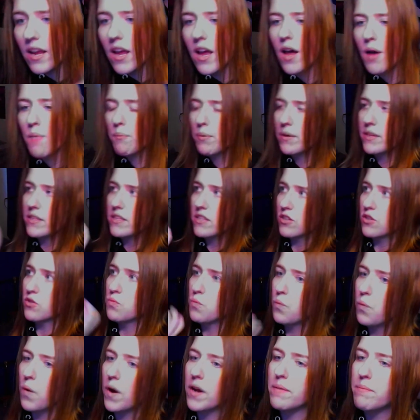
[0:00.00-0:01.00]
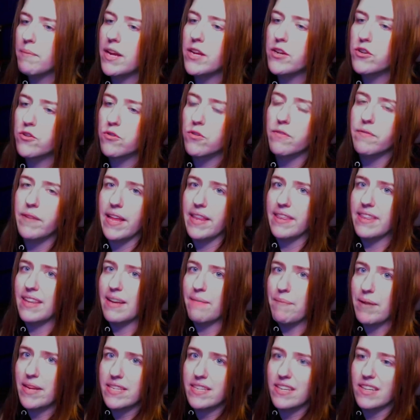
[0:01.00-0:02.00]
But it's this one major event that
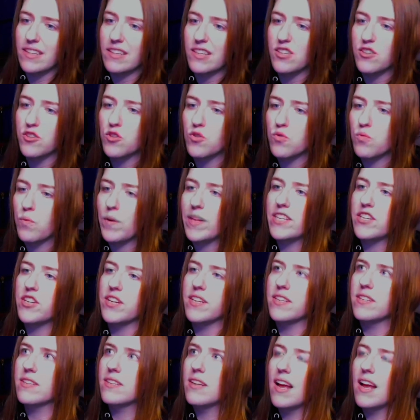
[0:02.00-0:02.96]
basically switches